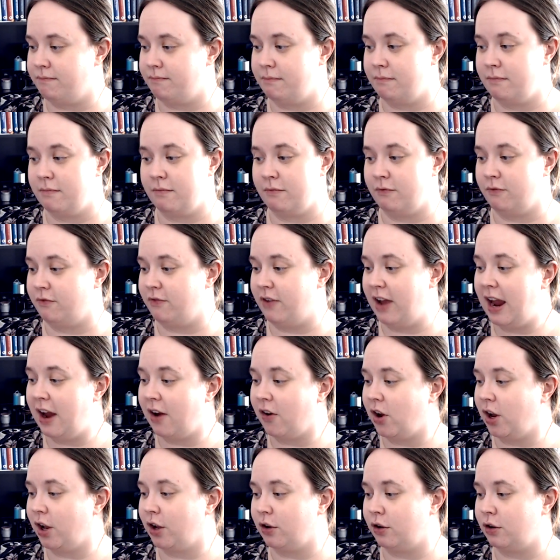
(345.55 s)

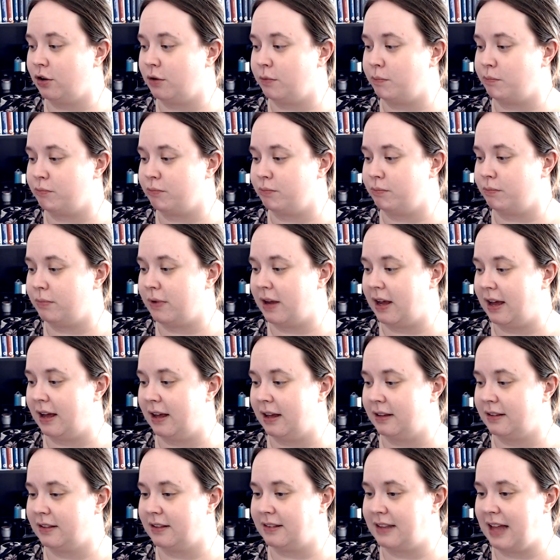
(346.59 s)
very good
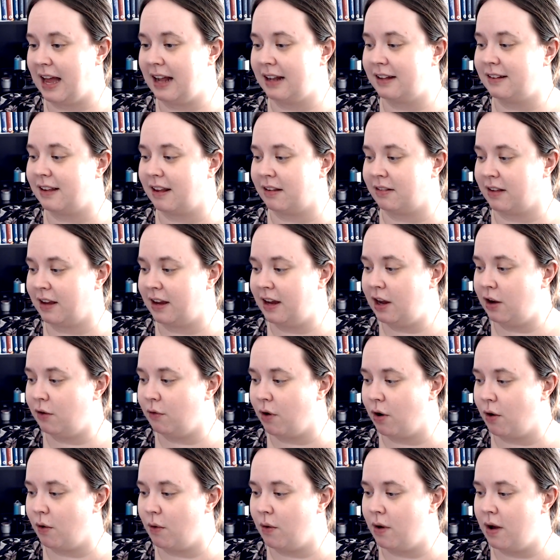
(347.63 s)
stats as a
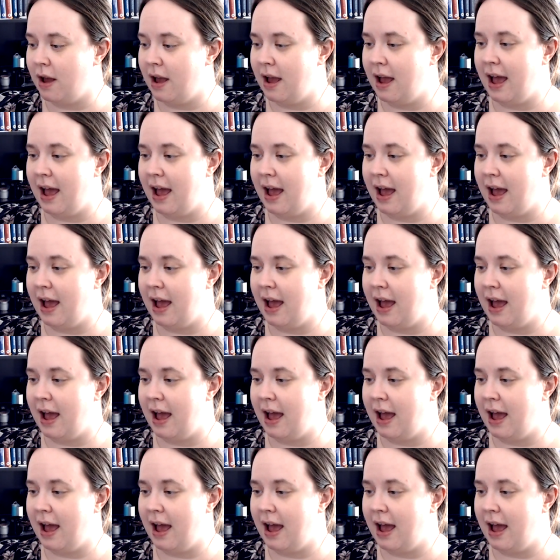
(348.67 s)
hero,